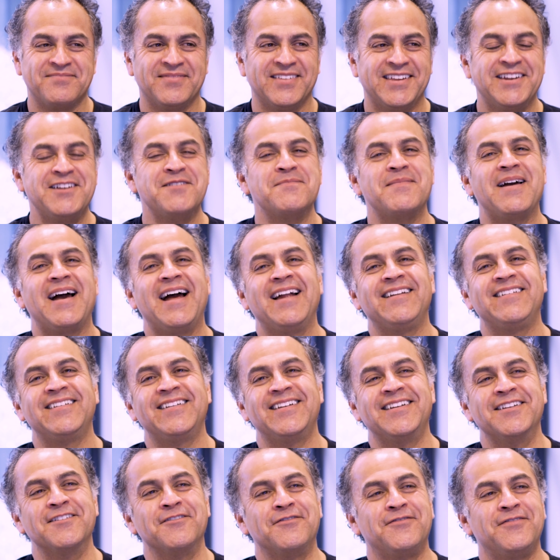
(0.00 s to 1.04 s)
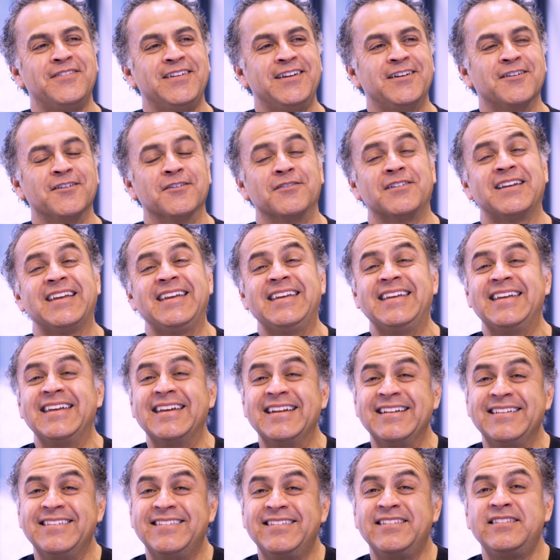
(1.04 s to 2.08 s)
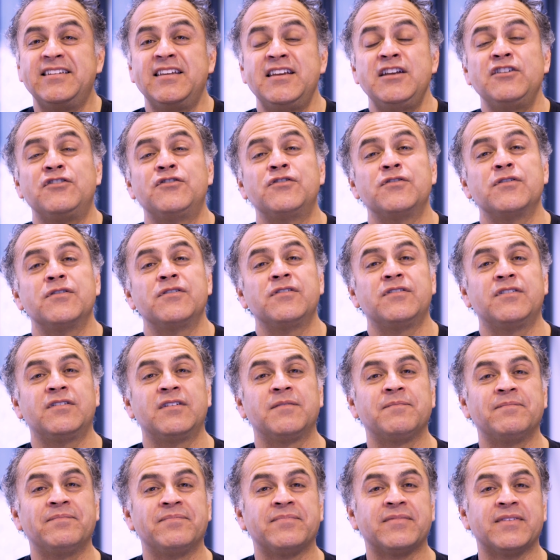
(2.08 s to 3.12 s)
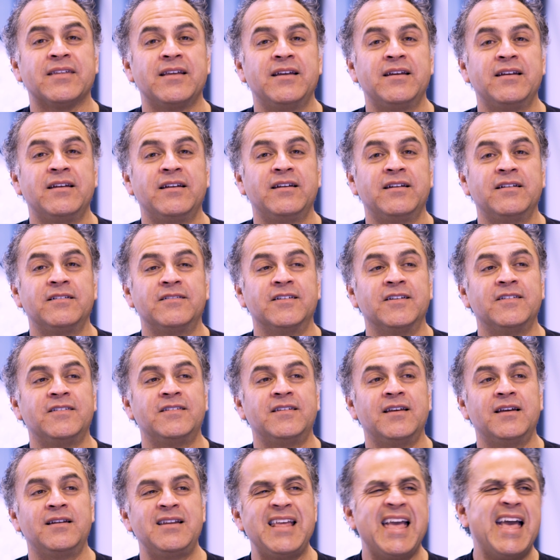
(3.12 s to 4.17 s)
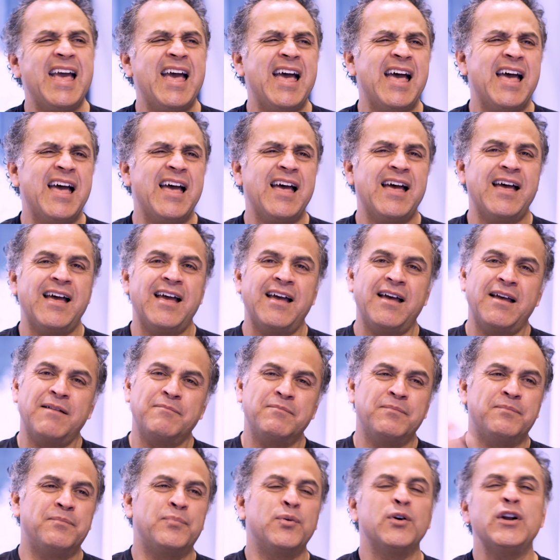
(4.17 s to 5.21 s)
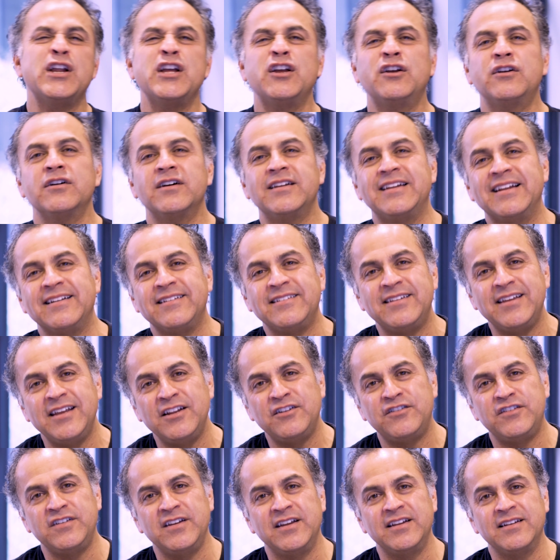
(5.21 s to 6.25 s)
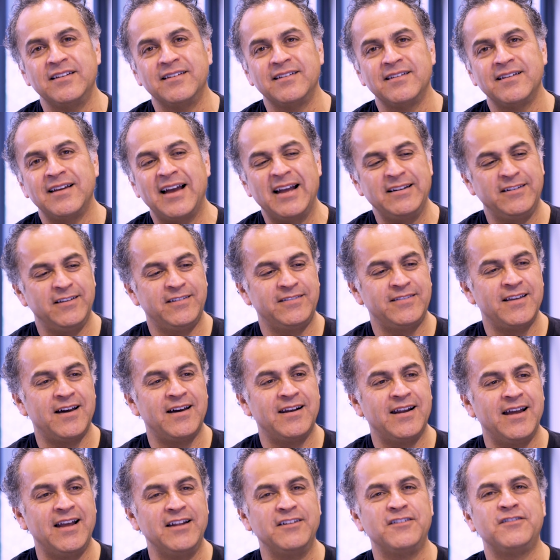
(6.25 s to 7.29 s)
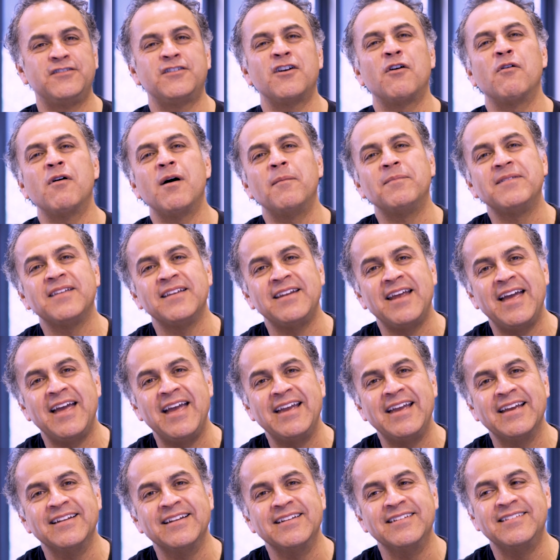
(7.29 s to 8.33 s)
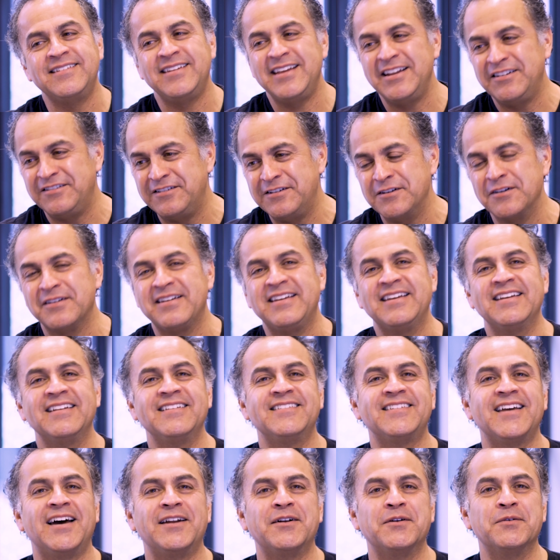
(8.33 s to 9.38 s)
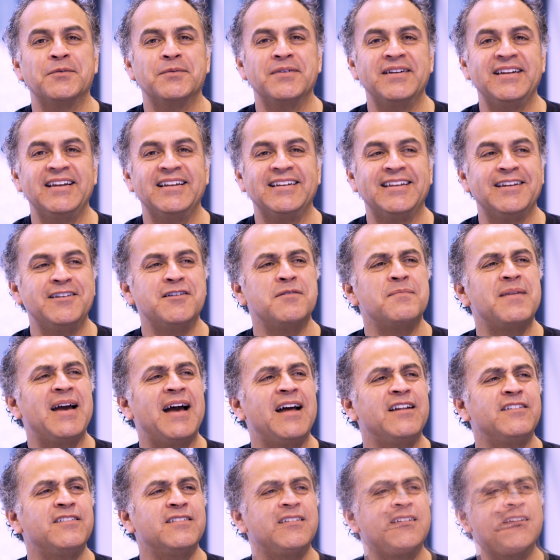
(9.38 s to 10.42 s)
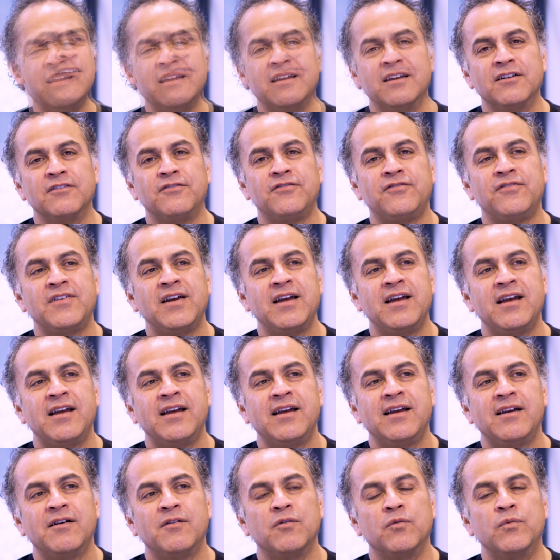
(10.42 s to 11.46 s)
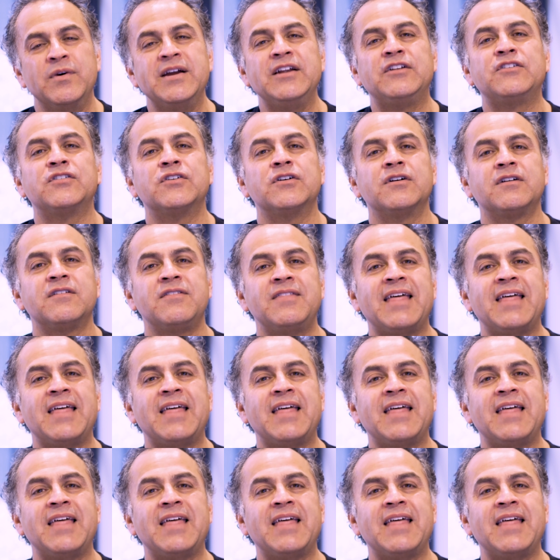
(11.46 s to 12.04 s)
Can you imagine if your kids' teachers just said, yeah, I'm pretty good at teaching. I just thought I'd show up today and teach your kids how to read. Can you imagine if we took